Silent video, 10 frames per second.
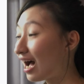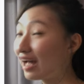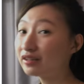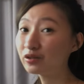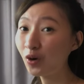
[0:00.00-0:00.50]

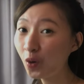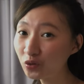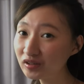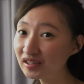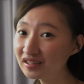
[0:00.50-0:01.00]
I
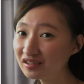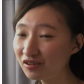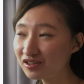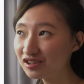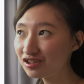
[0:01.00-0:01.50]
totally did
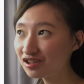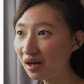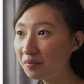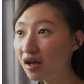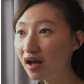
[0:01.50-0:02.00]
not search
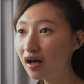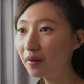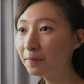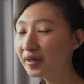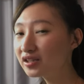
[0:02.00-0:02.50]
up
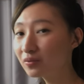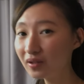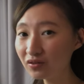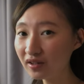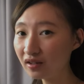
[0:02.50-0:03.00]
best
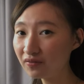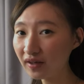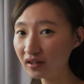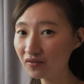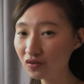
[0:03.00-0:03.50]
way to take
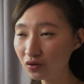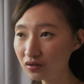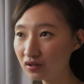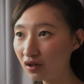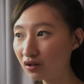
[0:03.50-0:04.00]
effective
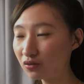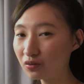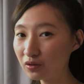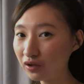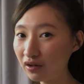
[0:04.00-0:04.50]
notes on
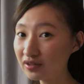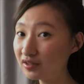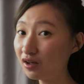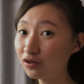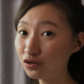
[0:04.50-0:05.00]
Google Docs on